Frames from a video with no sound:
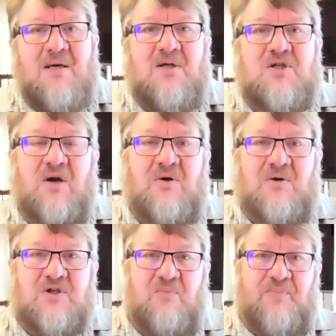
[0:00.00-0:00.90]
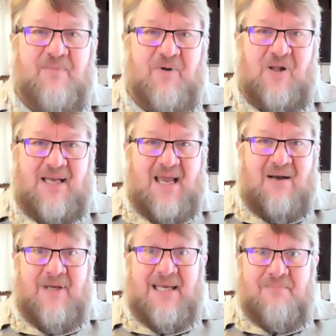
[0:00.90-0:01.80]
So, so people can
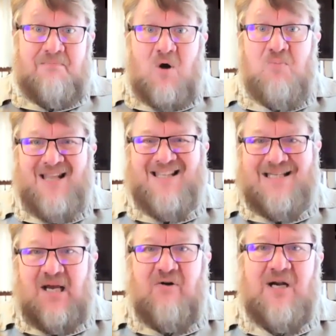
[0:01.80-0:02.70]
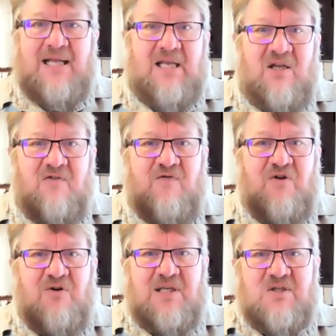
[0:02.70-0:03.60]
be momentarily
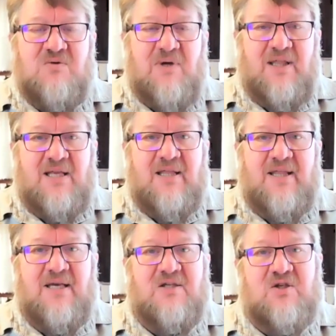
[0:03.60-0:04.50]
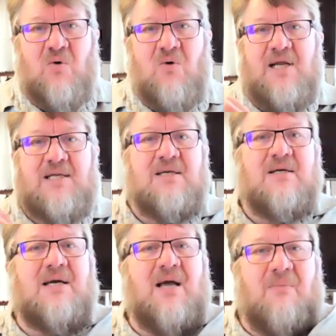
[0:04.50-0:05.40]
influenced within things, or it
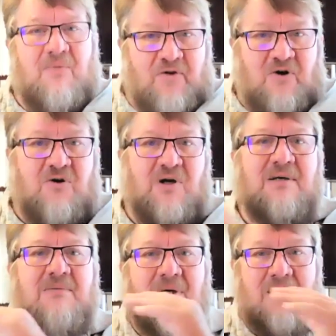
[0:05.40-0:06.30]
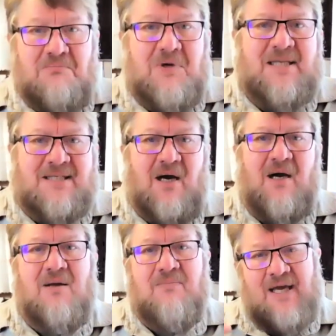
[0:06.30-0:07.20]
can come through a
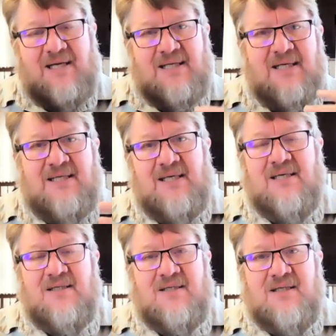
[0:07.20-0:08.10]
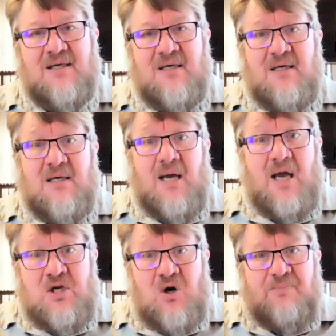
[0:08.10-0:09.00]
time that it is
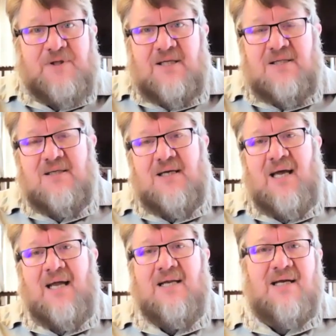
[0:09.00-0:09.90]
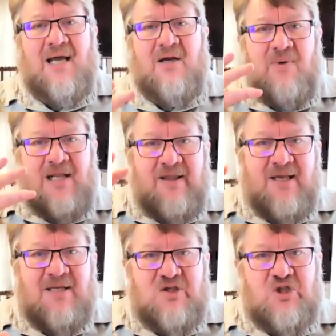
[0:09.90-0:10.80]
adopted and, and when
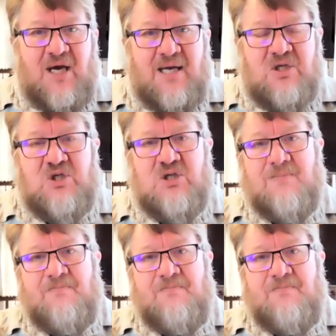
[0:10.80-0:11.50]
things change.